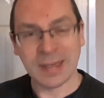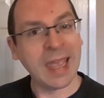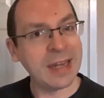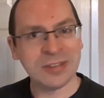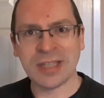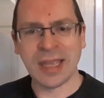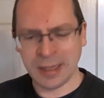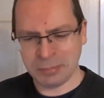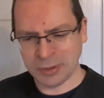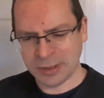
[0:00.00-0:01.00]
How does that
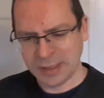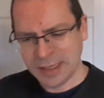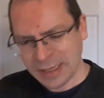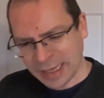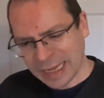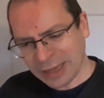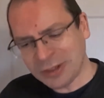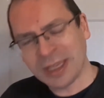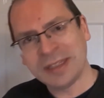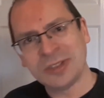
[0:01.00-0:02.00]
happen?
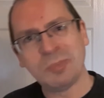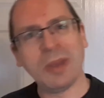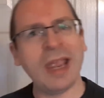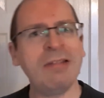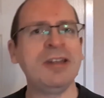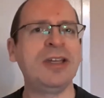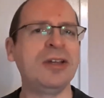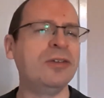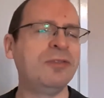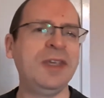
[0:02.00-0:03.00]
How can this
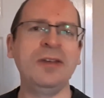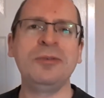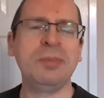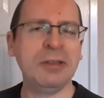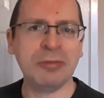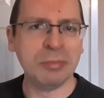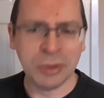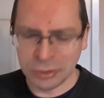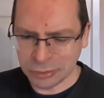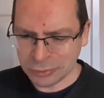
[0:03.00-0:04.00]
barrier of guilt be
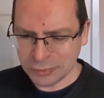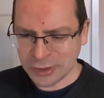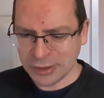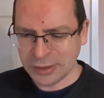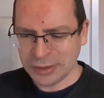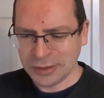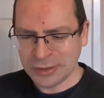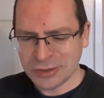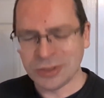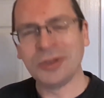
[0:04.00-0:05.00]
removed
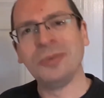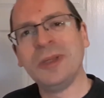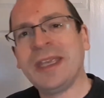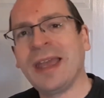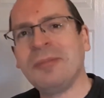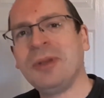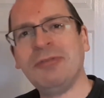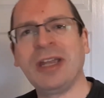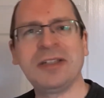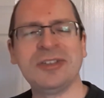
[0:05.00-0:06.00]
so that we can
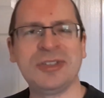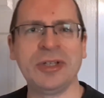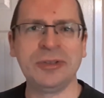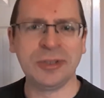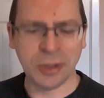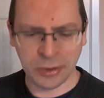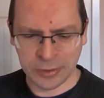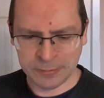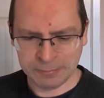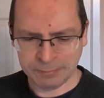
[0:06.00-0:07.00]
be reconciled to God?